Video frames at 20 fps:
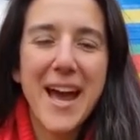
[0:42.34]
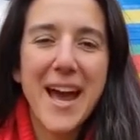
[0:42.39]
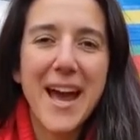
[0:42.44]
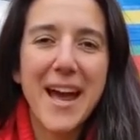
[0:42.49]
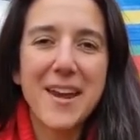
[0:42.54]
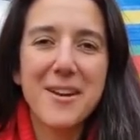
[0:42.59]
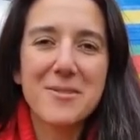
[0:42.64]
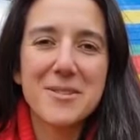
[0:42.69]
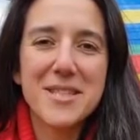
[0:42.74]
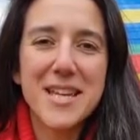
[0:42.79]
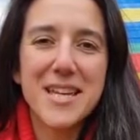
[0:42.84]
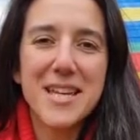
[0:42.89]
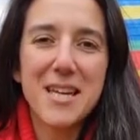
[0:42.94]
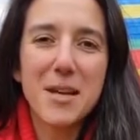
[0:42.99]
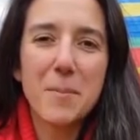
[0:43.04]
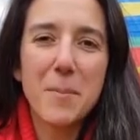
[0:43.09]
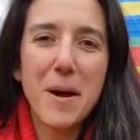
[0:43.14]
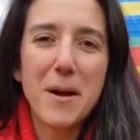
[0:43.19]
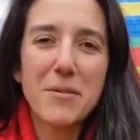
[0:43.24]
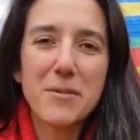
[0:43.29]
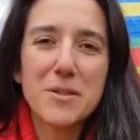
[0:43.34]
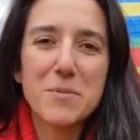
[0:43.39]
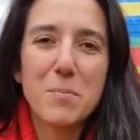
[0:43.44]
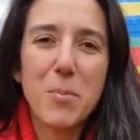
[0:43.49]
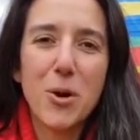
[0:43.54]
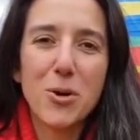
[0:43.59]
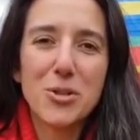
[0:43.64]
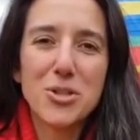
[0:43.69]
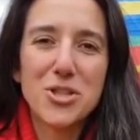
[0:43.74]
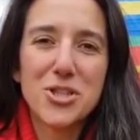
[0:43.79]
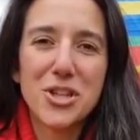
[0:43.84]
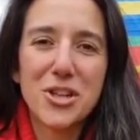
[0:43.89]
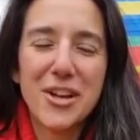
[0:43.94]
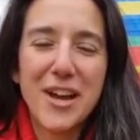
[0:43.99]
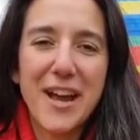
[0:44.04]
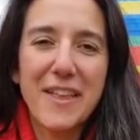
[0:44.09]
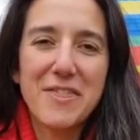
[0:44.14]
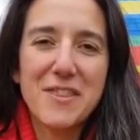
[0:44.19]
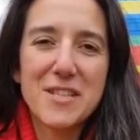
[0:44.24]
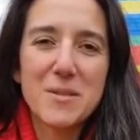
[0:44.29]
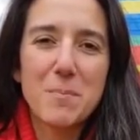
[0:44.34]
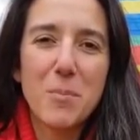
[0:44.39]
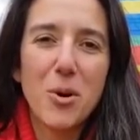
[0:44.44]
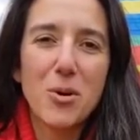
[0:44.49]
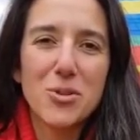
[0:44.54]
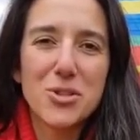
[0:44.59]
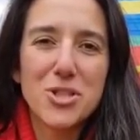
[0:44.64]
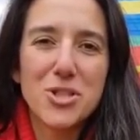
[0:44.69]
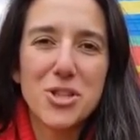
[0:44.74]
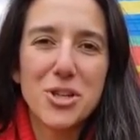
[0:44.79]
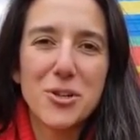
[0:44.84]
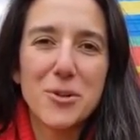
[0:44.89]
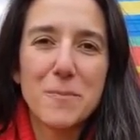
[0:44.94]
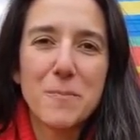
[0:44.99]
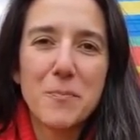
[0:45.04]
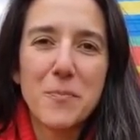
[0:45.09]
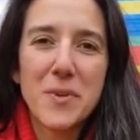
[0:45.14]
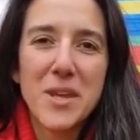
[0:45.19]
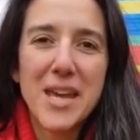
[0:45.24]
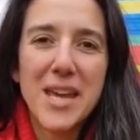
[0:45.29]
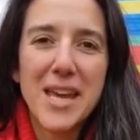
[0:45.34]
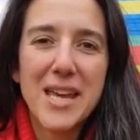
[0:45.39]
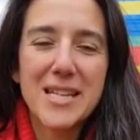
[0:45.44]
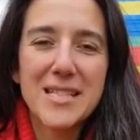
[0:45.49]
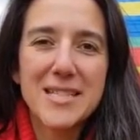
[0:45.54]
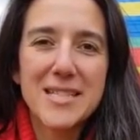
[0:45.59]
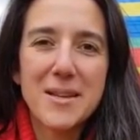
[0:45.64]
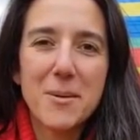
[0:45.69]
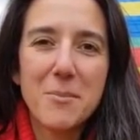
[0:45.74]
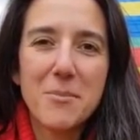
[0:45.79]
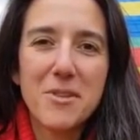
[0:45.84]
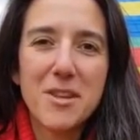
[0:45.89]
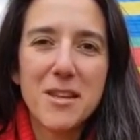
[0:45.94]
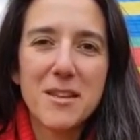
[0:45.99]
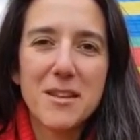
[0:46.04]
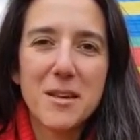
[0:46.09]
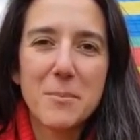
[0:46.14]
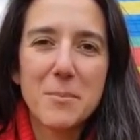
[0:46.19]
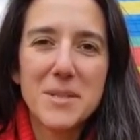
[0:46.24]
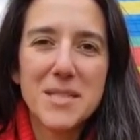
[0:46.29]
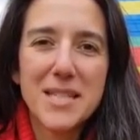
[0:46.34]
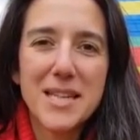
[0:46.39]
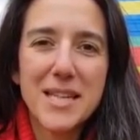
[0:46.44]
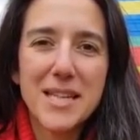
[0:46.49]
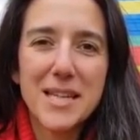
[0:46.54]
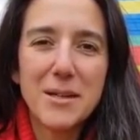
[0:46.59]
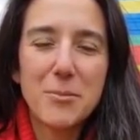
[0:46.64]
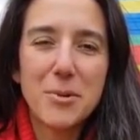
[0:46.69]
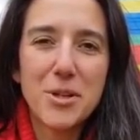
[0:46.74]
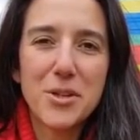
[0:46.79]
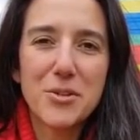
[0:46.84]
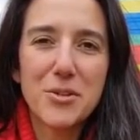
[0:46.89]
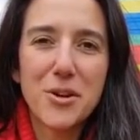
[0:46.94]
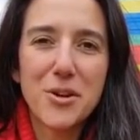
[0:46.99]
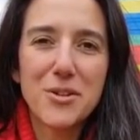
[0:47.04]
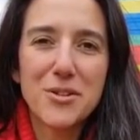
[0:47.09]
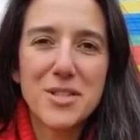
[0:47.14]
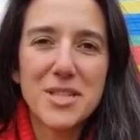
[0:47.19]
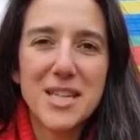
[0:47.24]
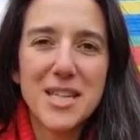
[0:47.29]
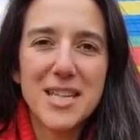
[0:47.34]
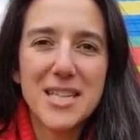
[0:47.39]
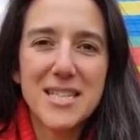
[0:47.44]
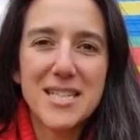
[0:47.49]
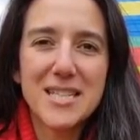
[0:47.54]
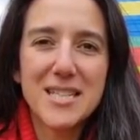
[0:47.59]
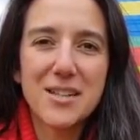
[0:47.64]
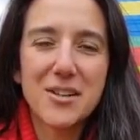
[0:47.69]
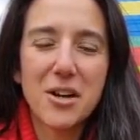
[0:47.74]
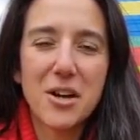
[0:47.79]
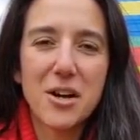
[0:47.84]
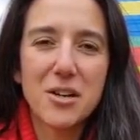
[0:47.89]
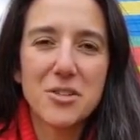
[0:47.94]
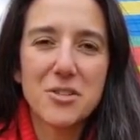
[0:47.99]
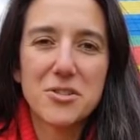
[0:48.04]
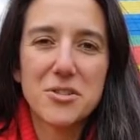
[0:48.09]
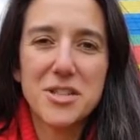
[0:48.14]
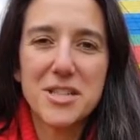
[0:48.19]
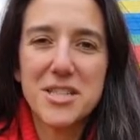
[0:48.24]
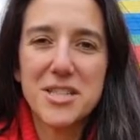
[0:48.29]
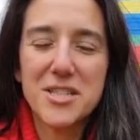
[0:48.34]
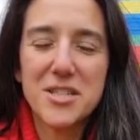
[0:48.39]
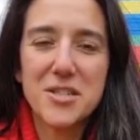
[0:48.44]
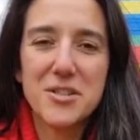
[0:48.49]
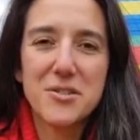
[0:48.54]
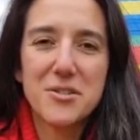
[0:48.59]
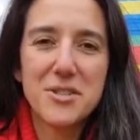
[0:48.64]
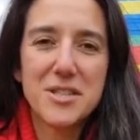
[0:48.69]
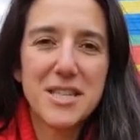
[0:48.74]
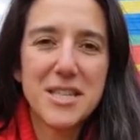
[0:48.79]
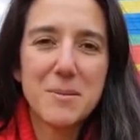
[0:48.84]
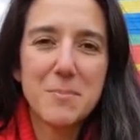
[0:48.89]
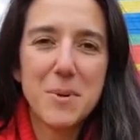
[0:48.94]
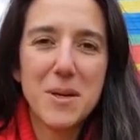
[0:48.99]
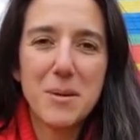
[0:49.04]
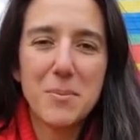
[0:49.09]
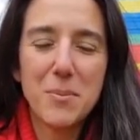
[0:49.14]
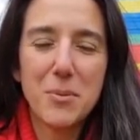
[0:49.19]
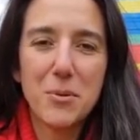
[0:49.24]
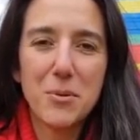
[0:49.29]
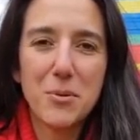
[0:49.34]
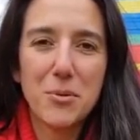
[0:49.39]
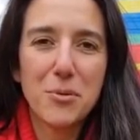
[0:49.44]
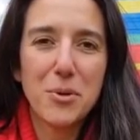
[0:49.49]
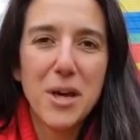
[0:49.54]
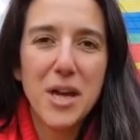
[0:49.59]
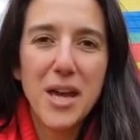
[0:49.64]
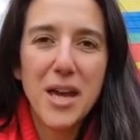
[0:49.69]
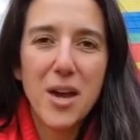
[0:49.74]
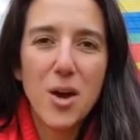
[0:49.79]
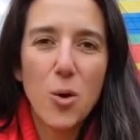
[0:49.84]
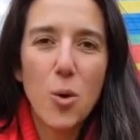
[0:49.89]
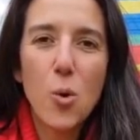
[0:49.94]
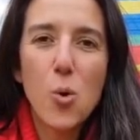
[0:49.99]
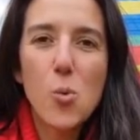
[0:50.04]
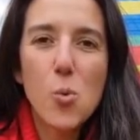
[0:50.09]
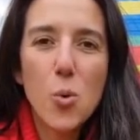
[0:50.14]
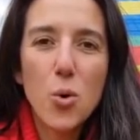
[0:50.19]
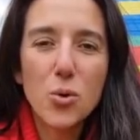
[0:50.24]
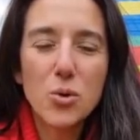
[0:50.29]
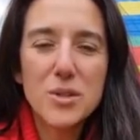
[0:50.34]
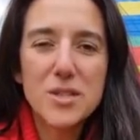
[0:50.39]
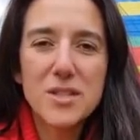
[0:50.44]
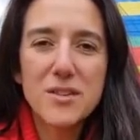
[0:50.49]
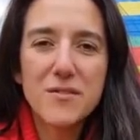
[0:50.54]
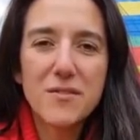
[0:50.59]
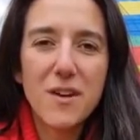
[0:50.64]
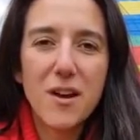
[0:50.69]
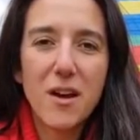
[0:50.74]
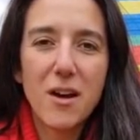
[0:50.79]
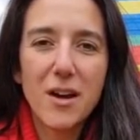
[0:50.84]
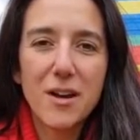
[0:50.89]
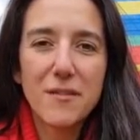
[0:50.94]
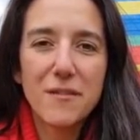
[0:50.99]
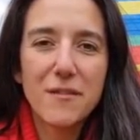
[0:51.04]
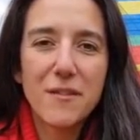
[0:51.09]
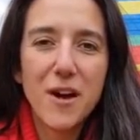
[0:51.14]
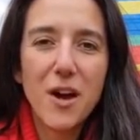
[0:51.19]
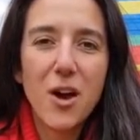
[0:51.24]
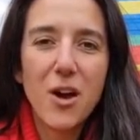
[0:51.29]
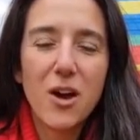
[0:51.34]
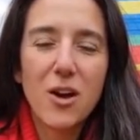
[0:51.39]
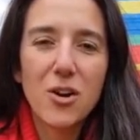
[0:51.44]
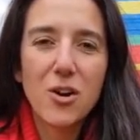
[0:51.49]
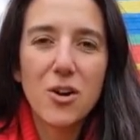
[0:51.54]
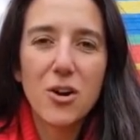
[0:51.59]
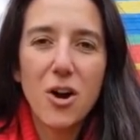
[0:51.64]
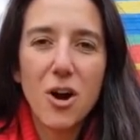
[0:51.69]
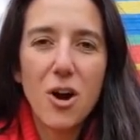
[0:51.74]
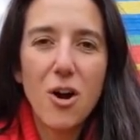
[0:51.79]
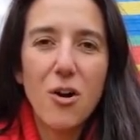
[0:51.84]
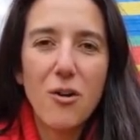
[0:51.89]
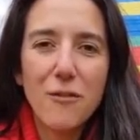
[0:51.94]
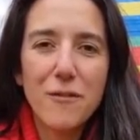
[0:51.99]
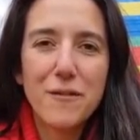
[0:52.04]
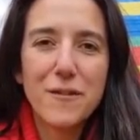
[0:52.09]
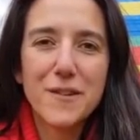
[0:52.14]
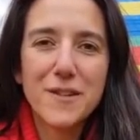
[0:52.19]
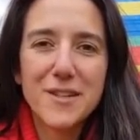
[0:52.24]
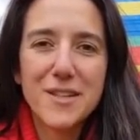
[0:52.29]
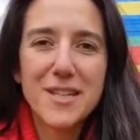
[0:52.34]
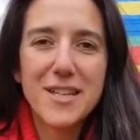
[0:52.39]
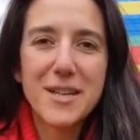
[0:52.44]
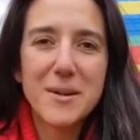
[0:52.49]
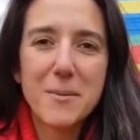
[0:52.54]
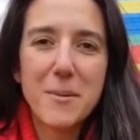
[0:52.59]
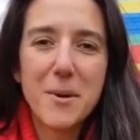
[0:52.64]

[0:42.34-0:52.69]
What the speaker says: And I was thinking about this posture, and this posture is something that particularly when you go to Eastern countries, you see people, all walks of life, often